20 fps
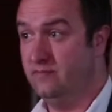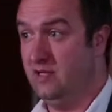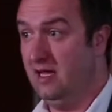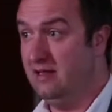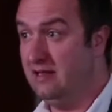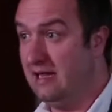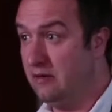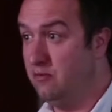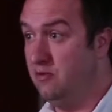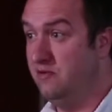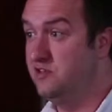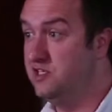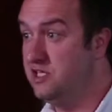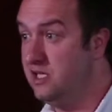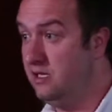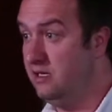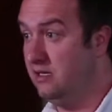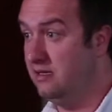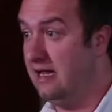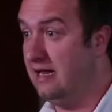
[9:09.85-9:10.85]
And that we've
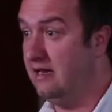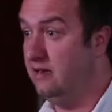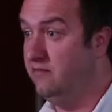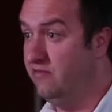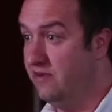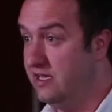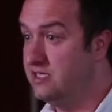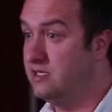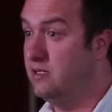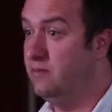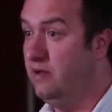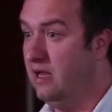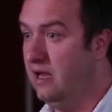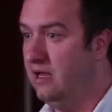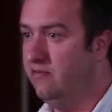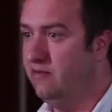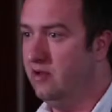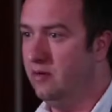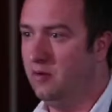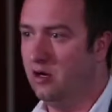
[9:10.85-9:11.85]
seen in that investor
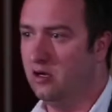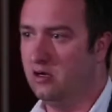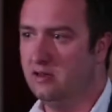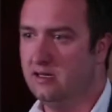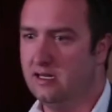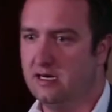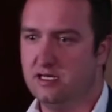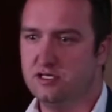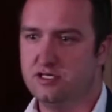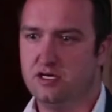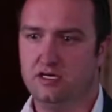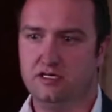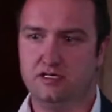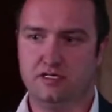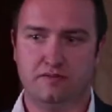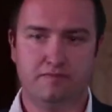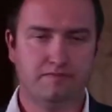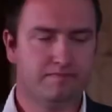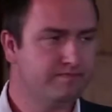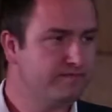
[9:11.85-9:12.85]
behavior model that I showed
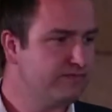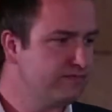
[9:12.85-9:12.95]
you.